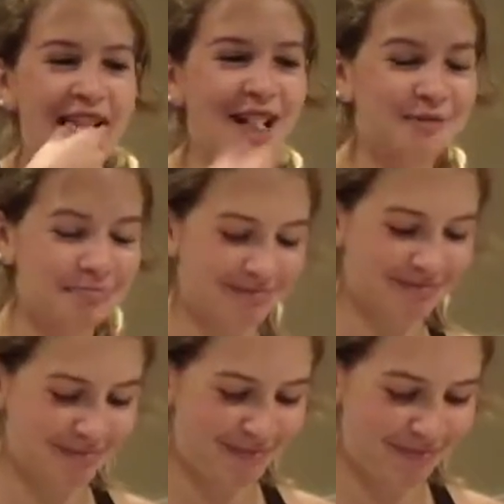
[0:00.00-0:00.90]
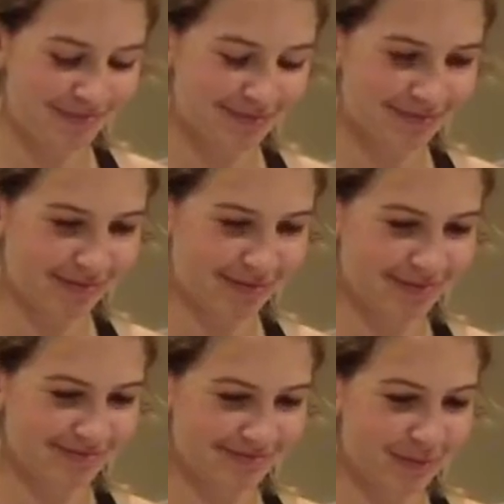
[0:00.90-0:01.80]

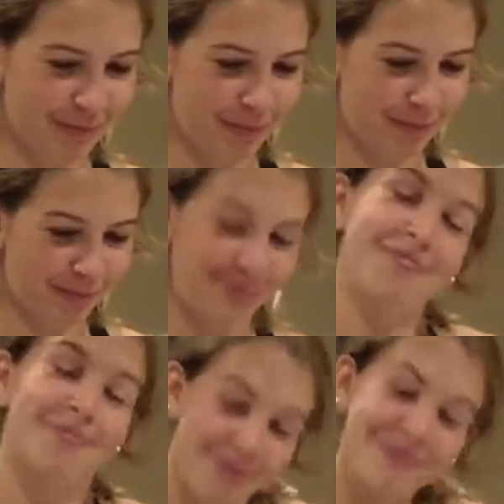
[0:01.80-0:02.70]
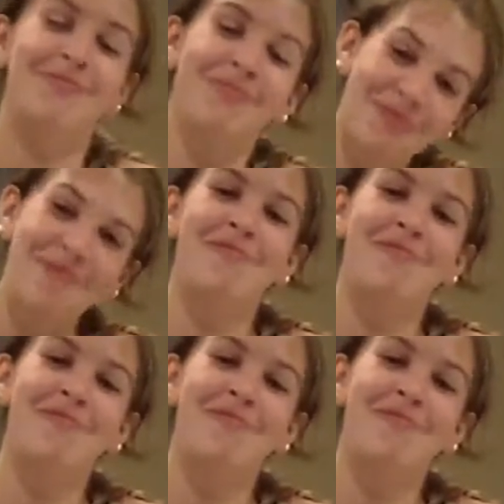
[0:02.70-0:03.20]
(silence)